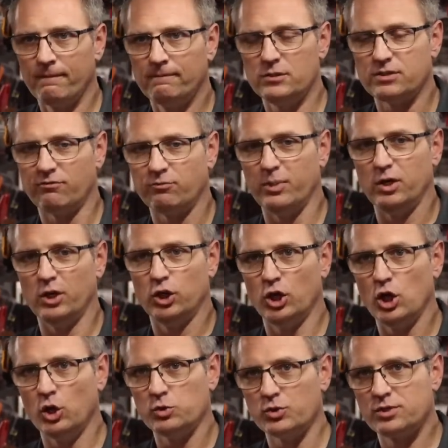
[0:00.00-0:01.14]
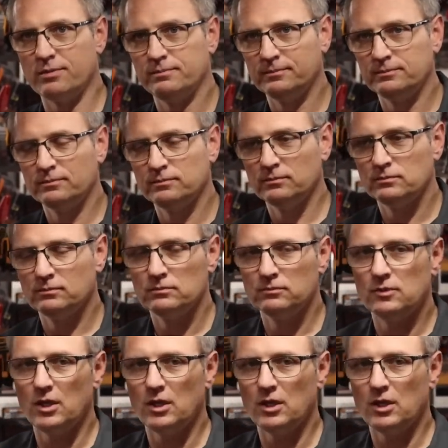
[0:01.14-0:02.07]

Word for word: You, you just have to put it in the notes. Email, put it in the notes.